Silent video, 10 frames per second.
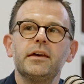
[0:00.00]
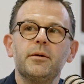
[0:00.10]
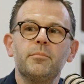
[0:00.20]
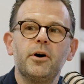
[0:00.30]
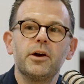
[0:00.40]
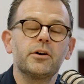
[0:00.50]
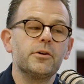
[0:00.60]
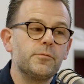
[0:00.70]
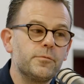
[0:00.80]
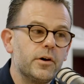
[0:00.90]
in my kind
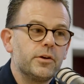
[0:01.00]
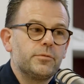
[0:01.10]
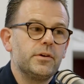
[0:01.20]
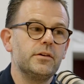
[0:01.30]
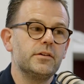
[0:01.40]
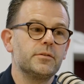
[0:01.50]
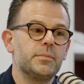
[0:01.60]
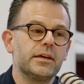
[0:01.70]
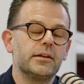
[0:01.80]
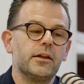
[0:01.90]
of first few years of
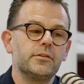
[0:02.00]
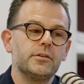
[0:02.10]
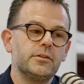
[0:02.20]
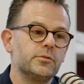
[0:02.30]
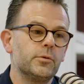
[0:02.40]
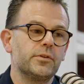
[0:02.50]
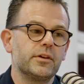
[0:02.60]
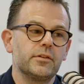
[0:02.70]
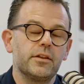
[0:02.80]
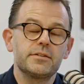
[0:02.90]
being in London, you saw
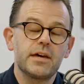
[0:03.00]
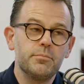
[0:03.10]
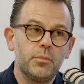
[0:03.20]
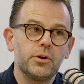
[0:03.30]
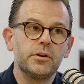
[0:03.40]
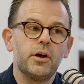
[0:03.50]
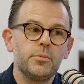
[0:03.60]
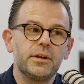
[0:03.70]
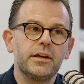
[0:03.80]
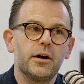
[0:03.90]
things like the Tate Modern
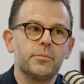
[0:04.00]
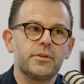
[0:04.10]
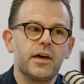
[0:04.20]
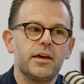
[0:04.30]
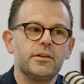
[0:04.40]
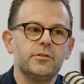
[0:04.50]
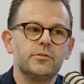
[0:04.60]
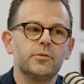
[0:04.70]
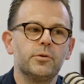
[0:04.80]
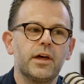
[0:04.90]
opening up there. You
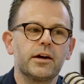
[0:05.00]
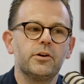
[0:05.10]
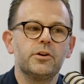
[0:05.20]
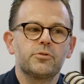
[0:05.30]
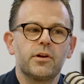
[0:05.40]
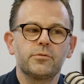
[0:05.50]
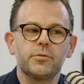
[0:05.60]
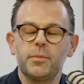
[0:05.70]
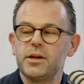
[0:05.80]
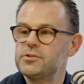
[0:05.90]
saw that kind of
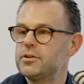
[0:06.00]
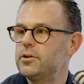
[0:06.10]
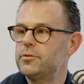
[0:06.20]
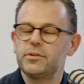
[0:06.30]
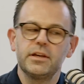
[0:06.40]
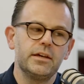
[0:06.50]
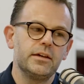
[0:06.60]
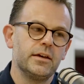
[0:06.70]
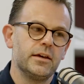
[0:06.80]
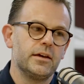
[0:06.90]
transformation of the
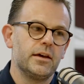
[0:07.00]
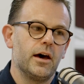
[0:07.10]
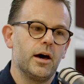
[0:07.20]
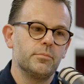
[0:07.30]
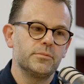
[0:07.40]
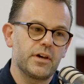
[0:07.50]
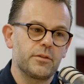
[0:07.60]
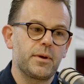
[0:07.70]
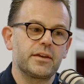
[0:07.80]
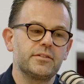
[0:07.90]

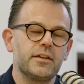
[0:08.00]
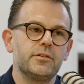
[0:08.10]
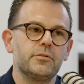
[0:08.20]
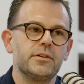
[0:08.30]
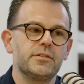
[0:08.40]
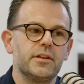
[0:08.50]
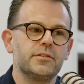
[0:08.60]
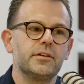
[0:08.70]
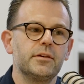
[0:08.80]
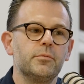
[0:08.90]
South Bank Centre into
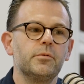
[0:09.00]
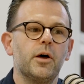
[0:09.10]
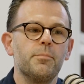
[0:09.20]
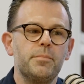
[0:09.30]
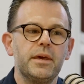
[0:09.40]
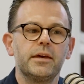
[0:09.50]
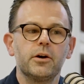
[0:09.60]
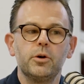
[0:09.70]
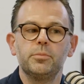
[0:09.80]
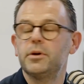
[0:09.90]
this like big
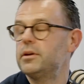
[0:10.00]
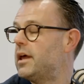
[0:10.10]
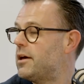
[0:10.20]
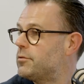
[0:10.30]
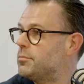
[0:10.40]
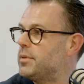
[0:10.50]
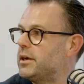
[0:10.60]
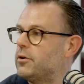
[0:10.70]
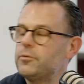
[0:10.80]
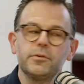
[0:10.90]
open
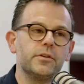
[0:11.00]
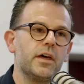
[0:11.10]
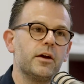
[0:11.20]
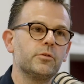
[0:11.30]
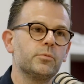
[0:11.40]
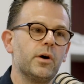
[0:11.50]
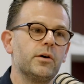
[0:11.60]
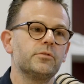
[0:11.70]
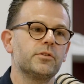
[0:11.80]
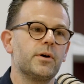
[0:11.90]
F&B offer there as
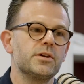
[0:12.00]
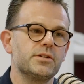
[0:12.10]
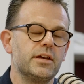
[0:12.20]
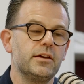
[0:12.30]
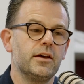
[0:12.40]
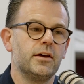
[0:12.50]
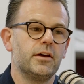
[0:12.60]
well. So actually